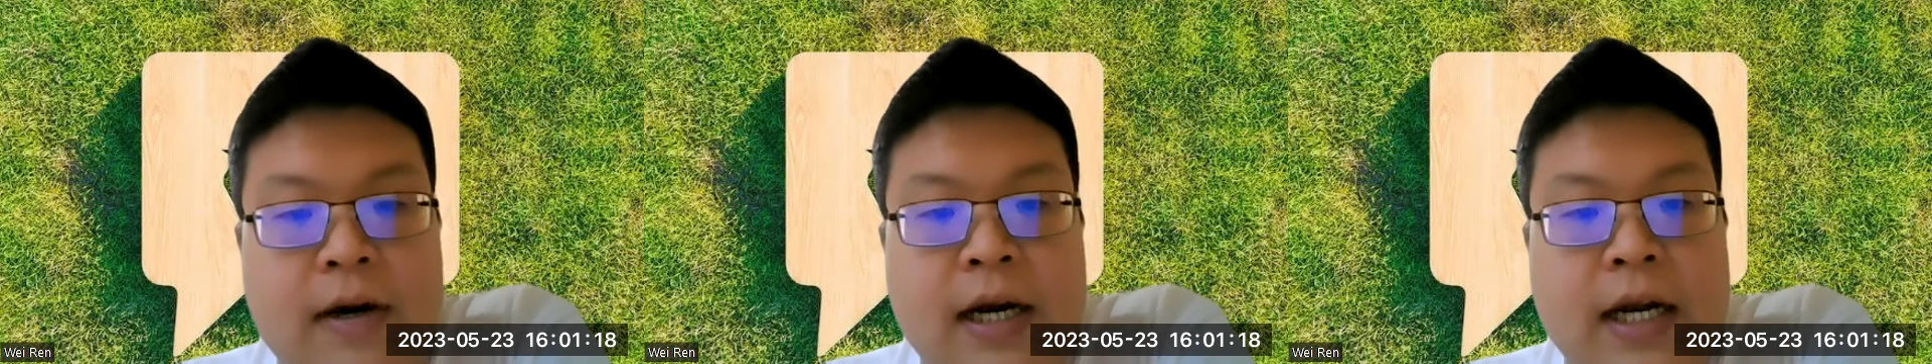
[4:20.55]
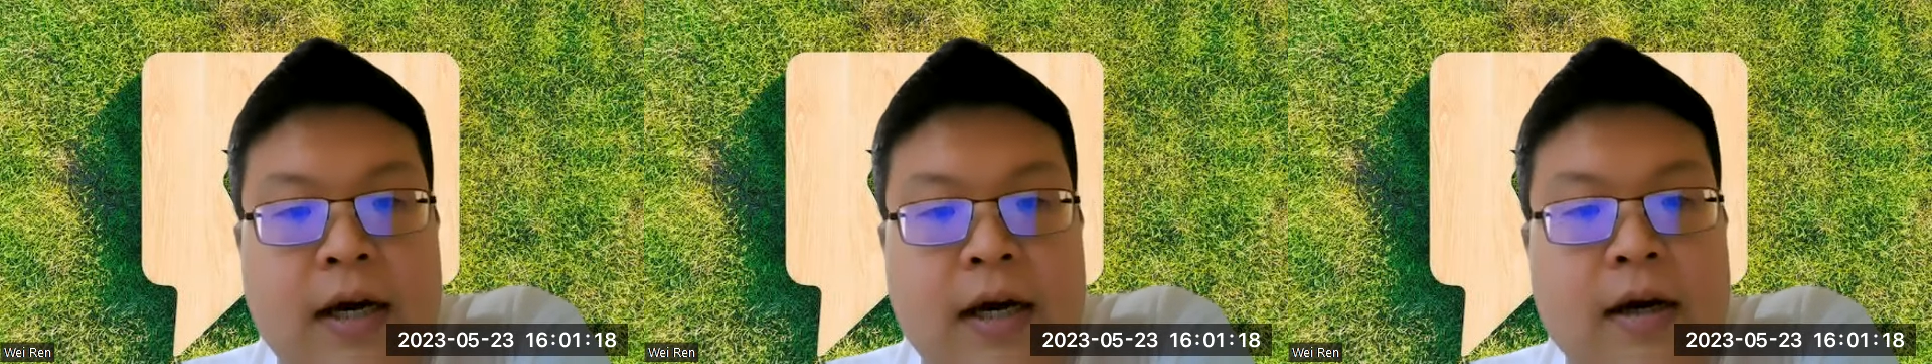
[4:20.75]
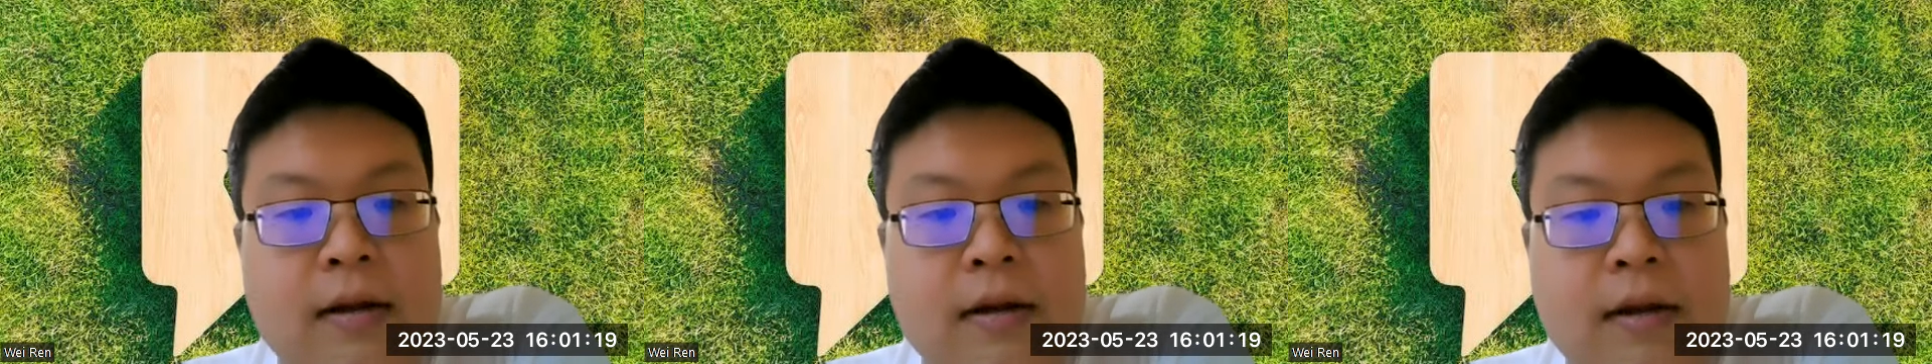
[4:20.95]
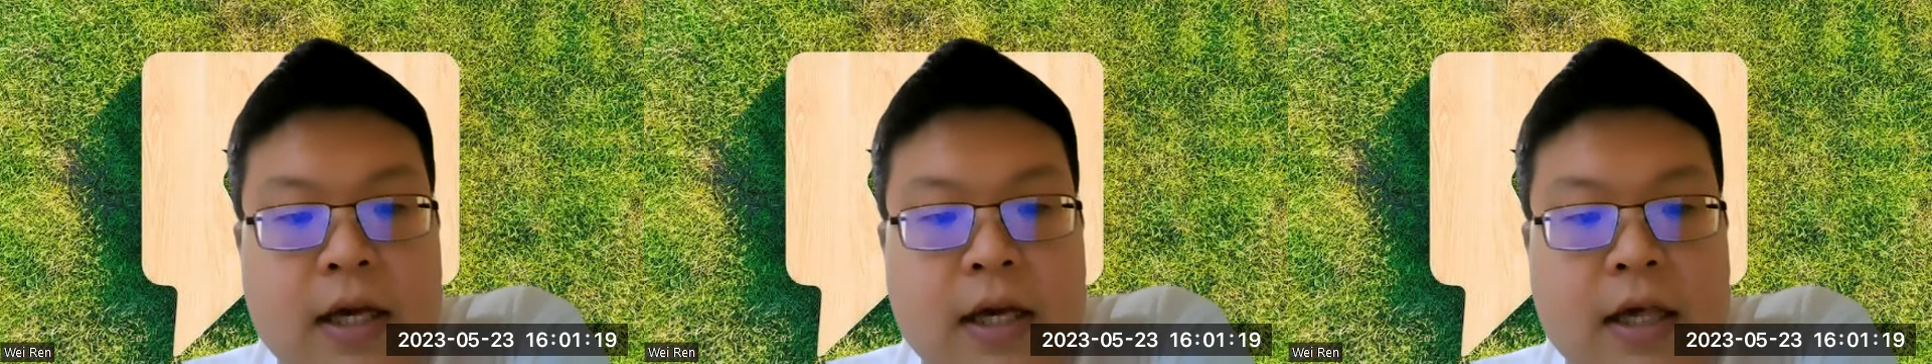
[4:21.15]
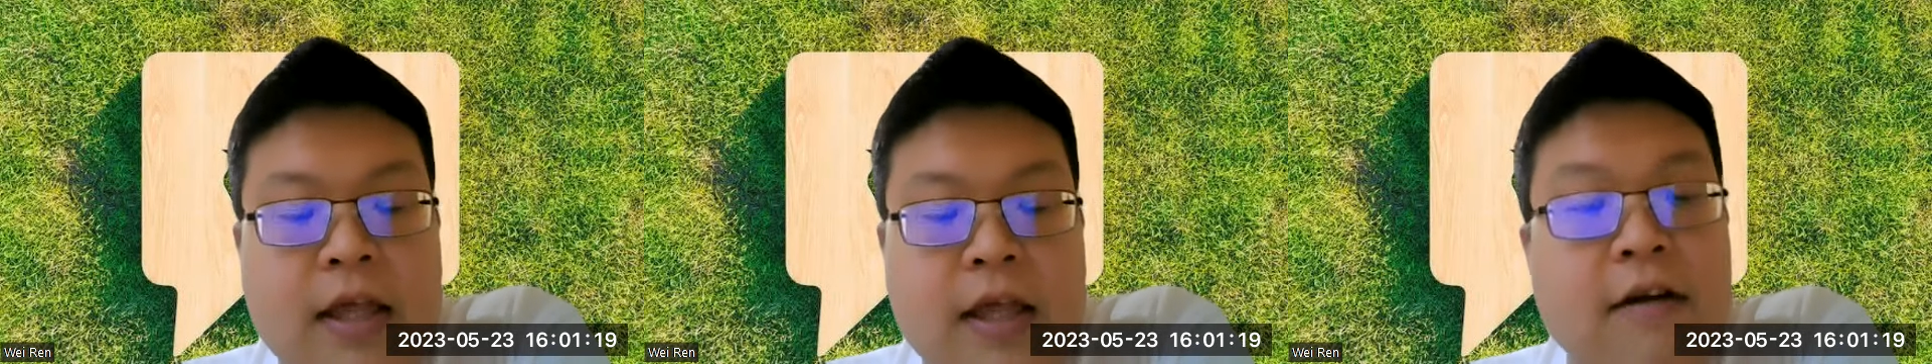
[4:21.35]
the
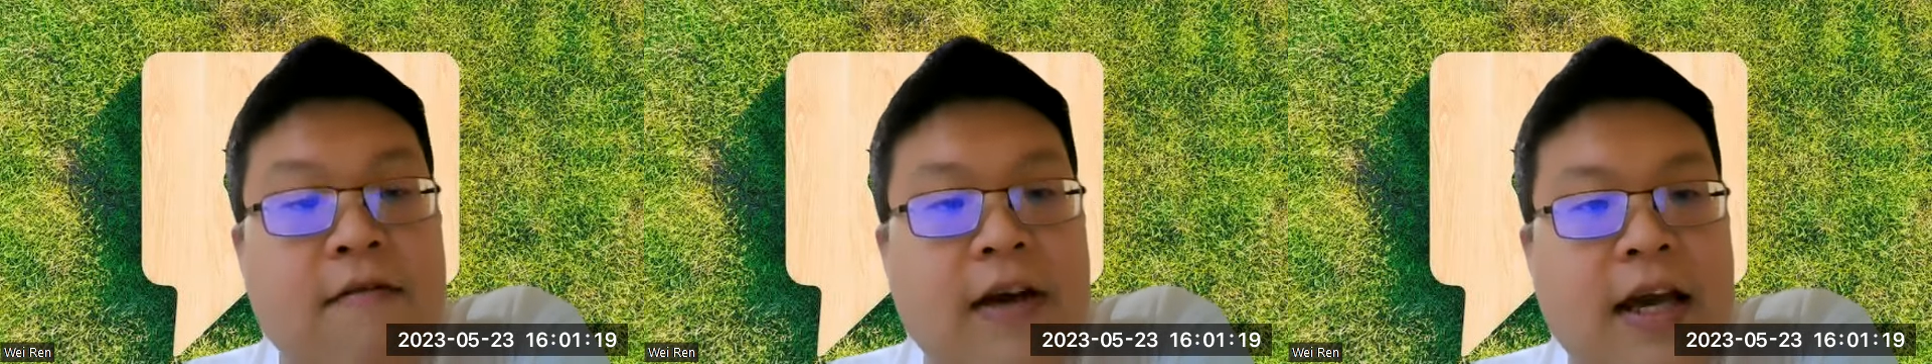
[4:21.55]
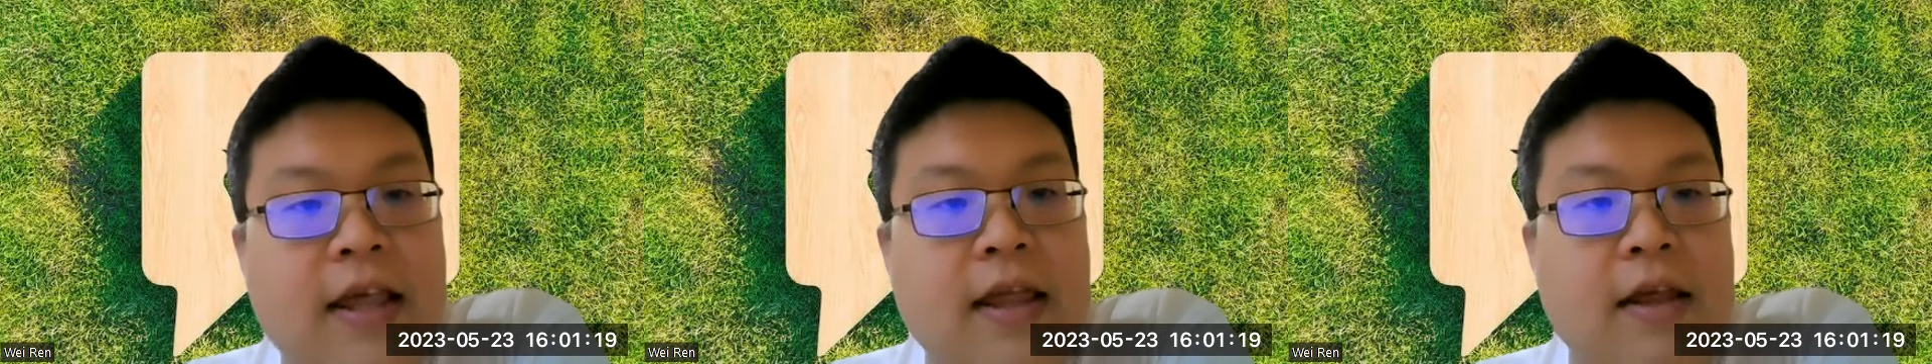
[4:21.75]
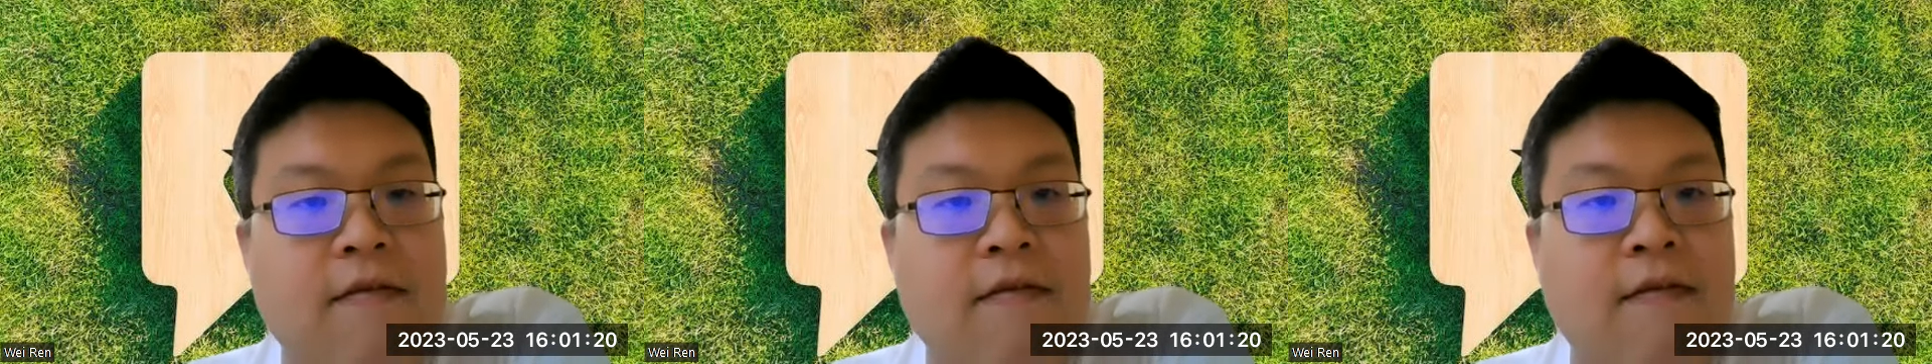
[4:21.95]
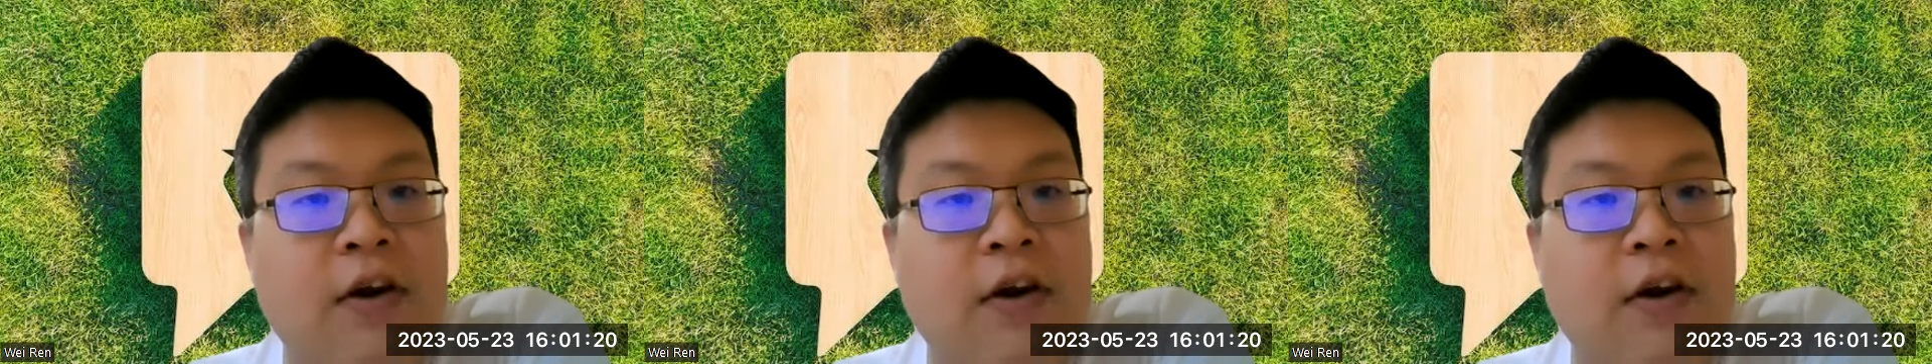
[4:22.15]
surface